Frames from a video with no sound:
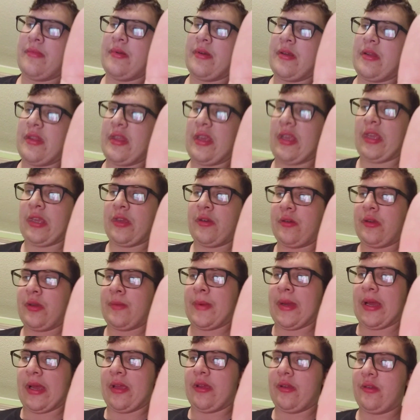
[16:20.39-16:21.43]
Thank you and
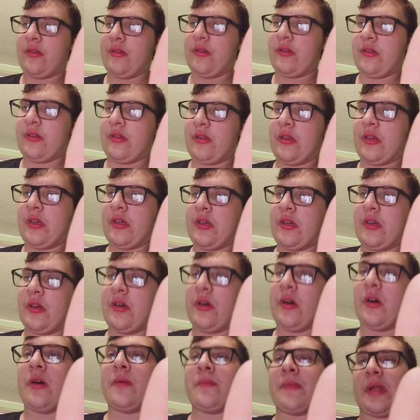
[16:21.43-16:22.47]
goodbye.
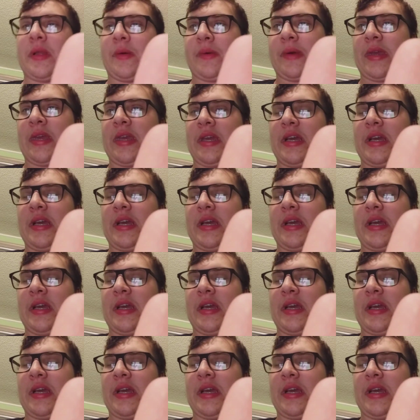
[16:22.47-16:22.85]
Oh, and by the way,